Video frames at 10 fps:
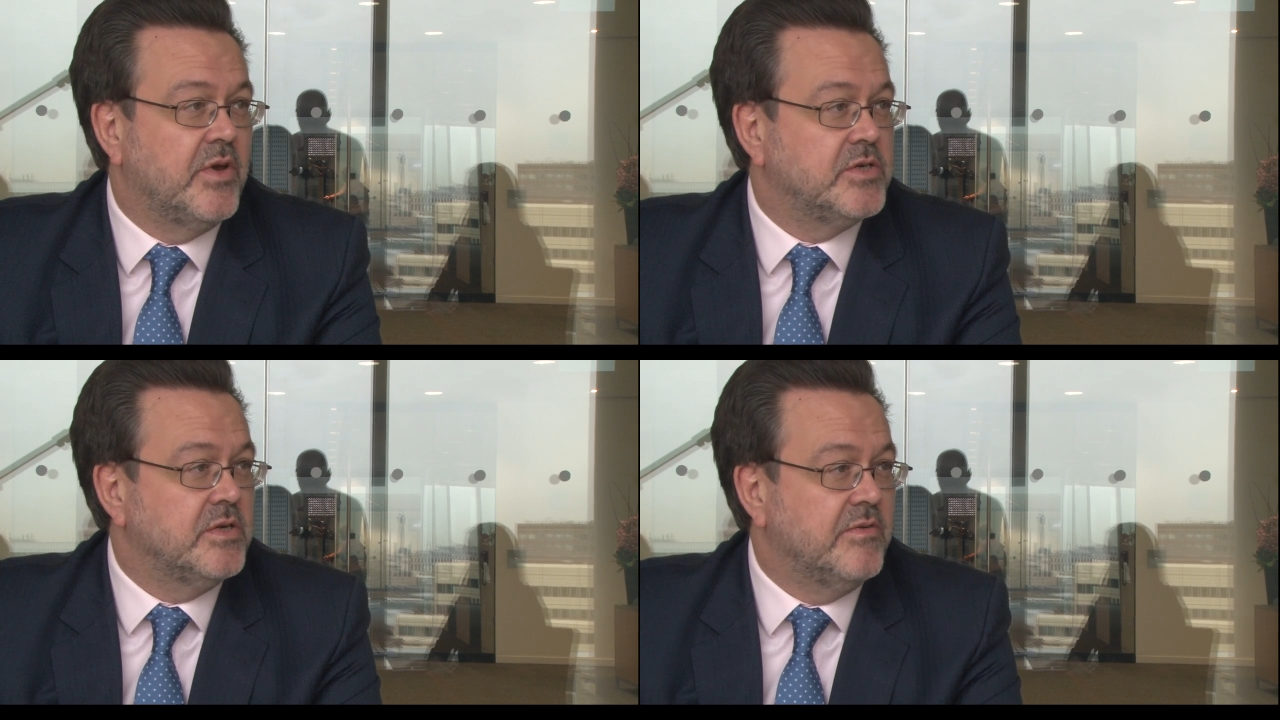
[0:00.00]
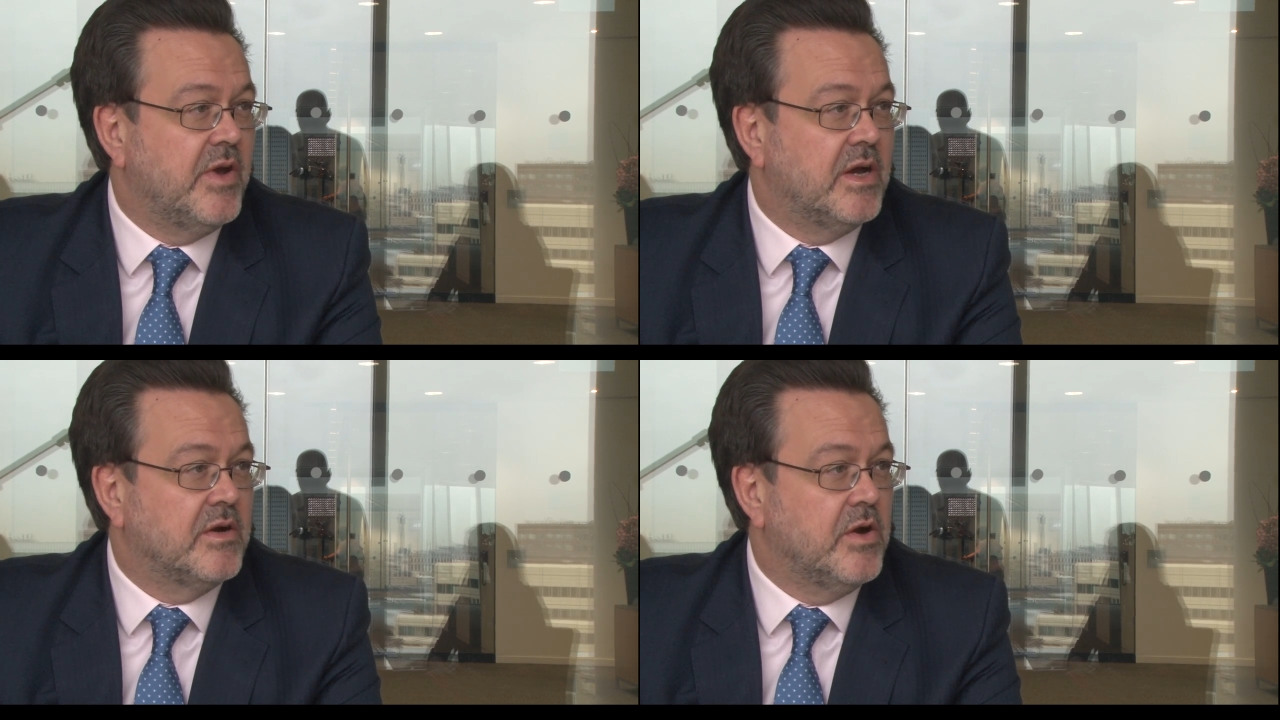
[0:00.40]
version of
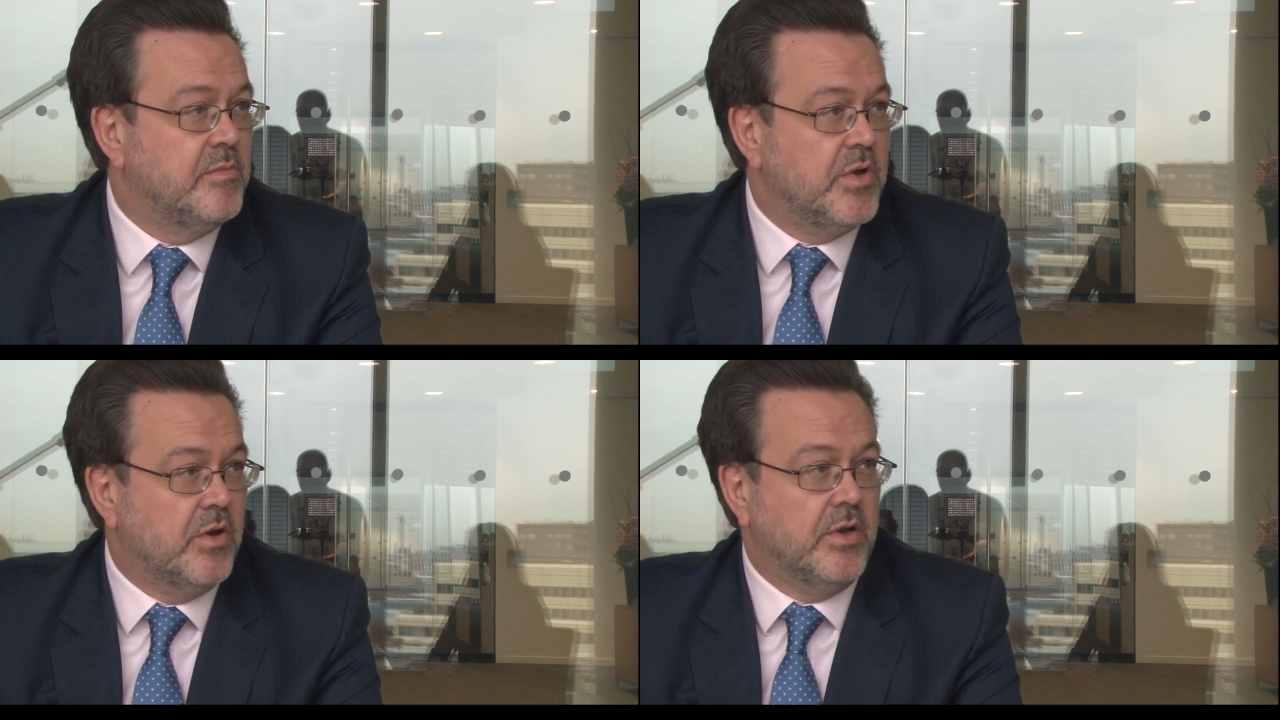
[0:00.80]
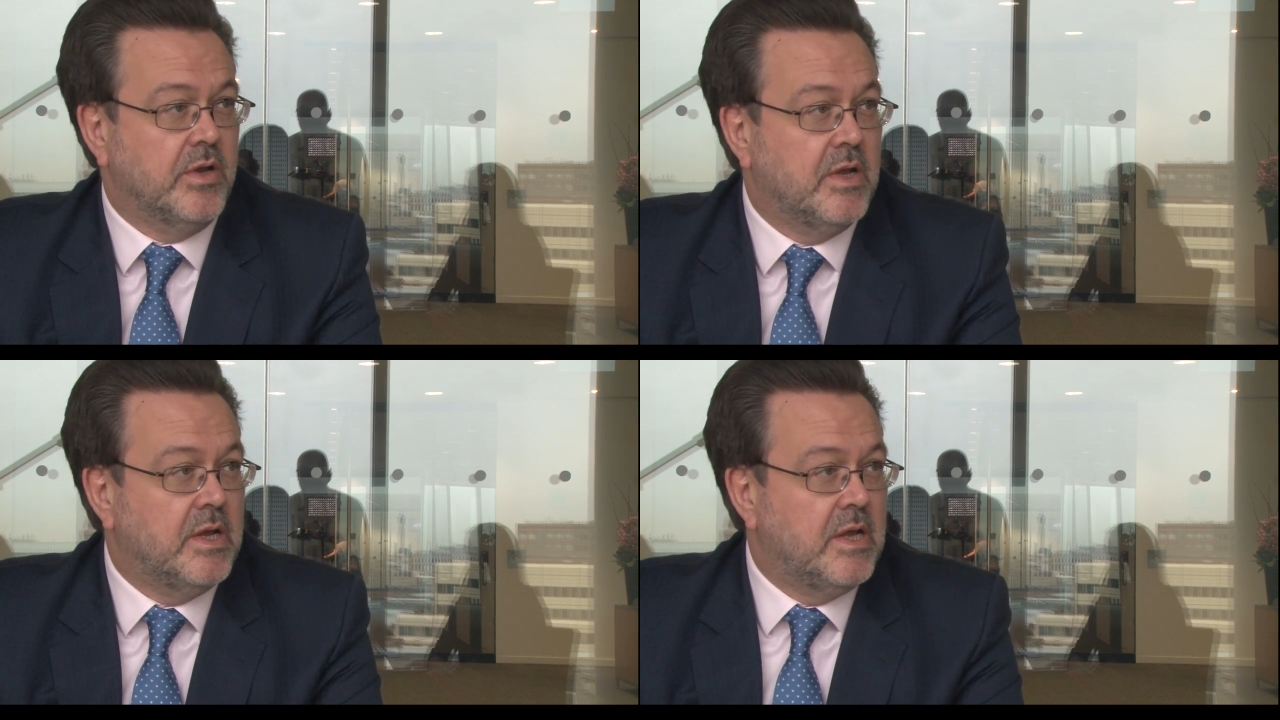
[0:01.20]
our Growing
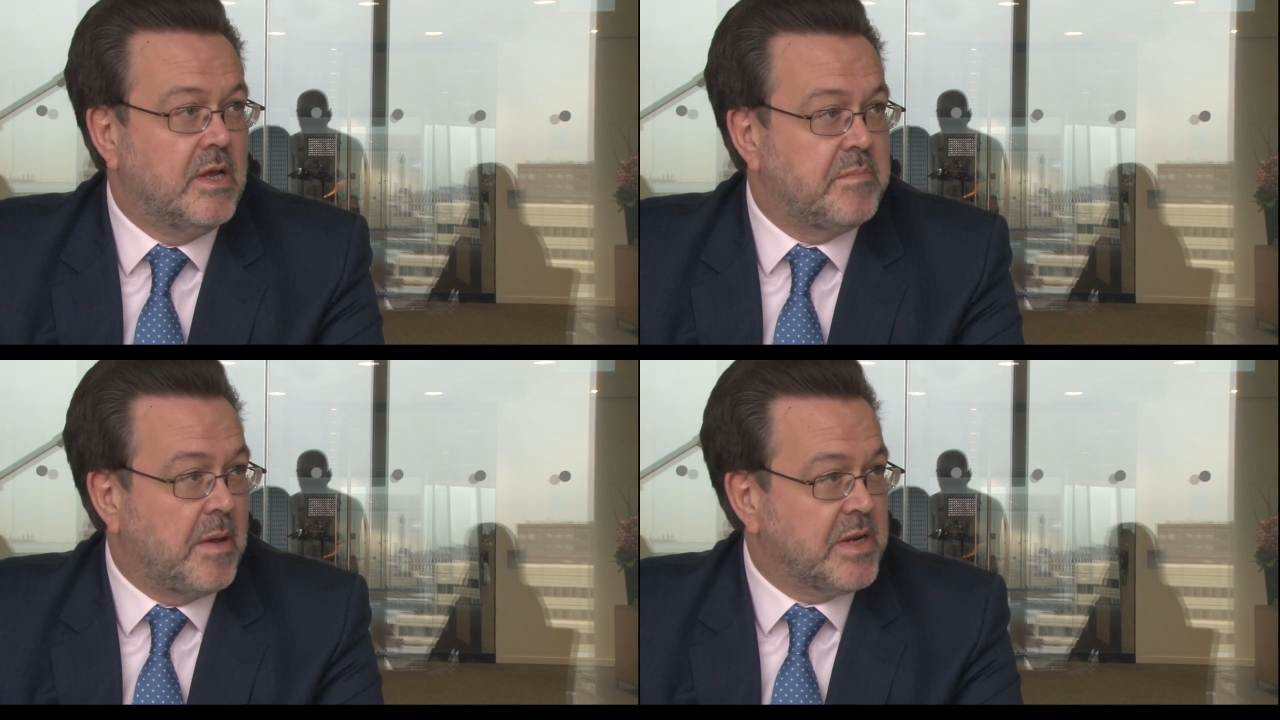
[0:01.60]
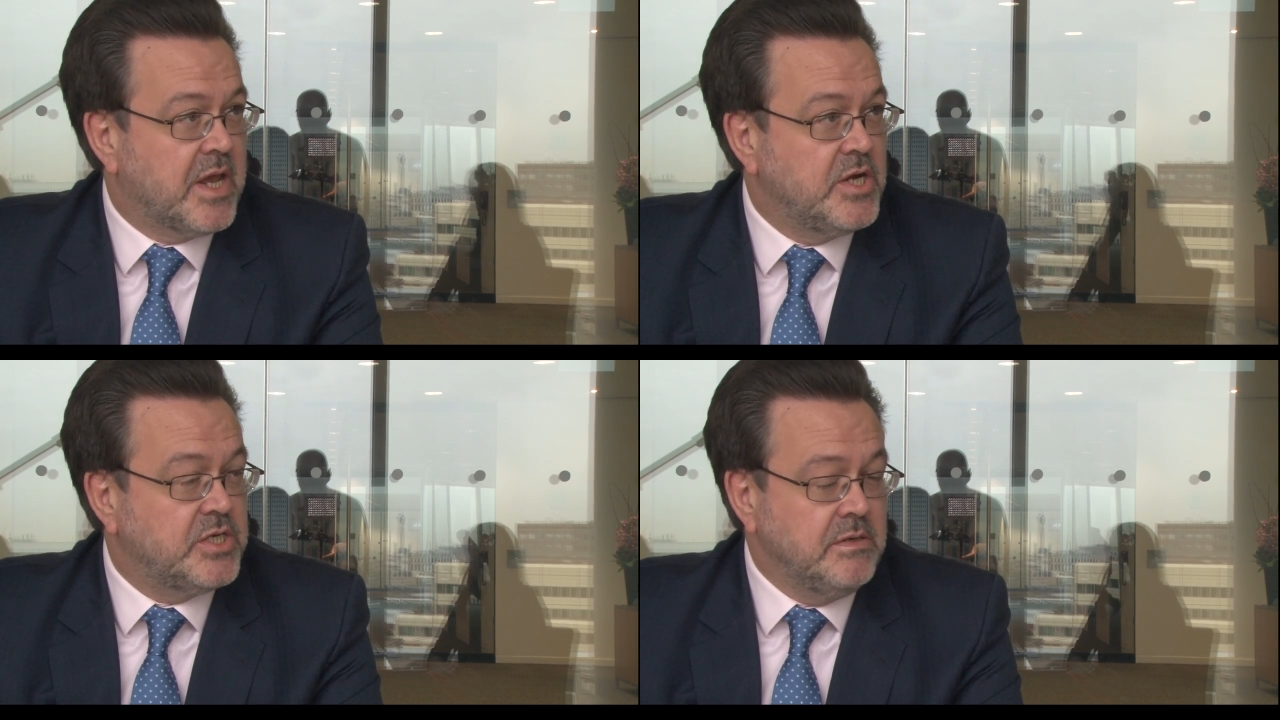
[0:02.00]
Beyond
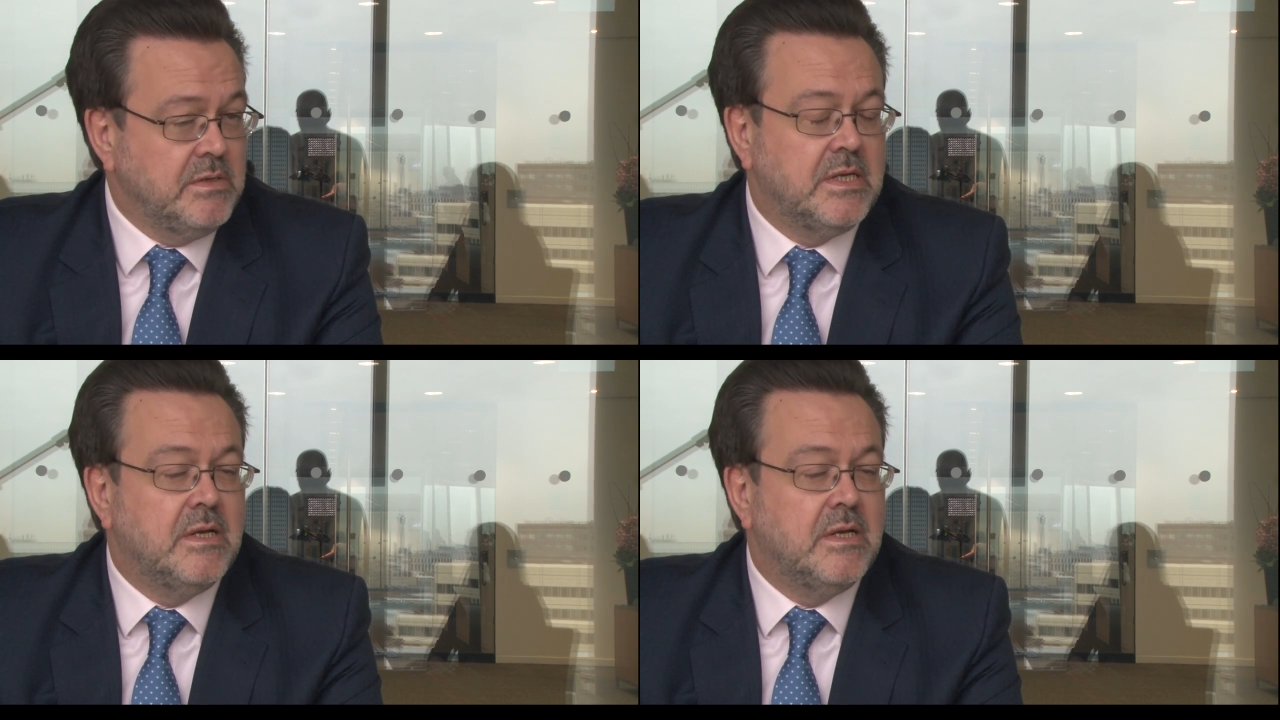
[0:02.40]
publication.